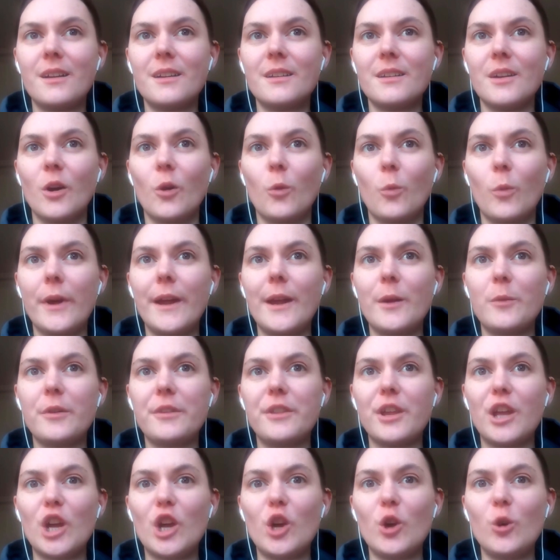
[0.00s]
Away
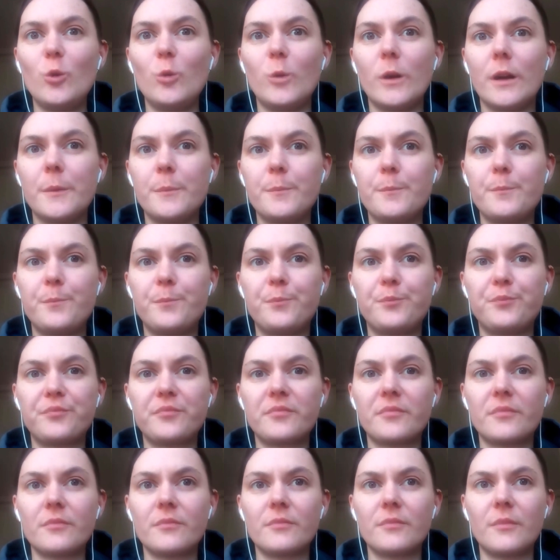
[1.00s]
with you.
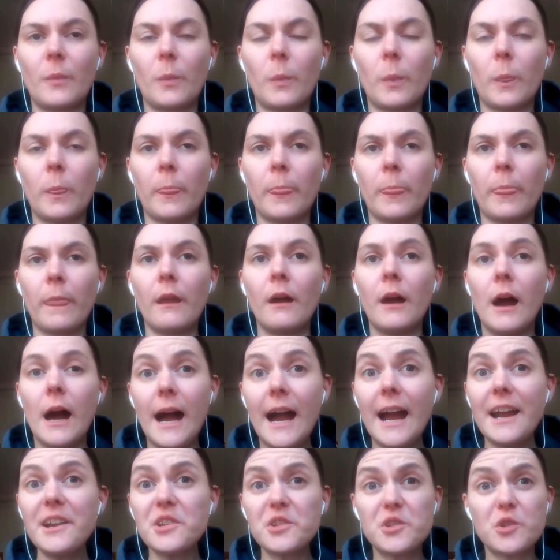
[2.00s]

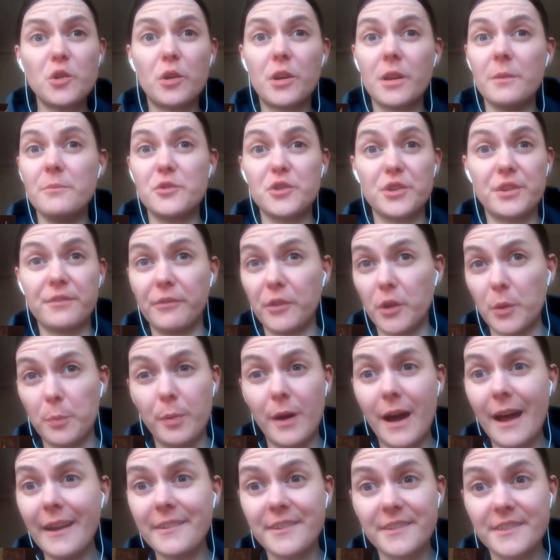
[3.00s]
I'd have took him just for the
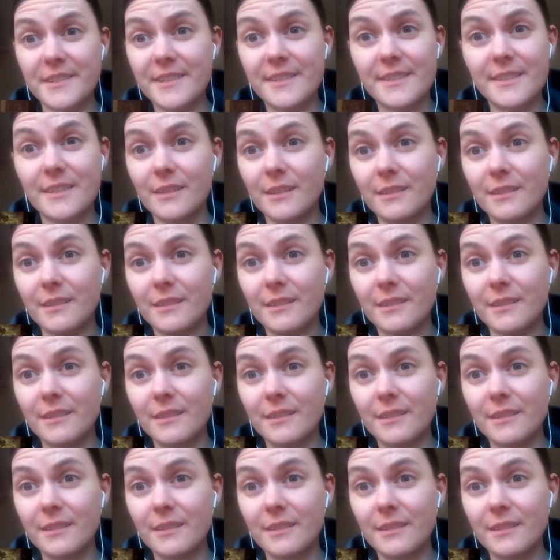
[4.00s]
pants.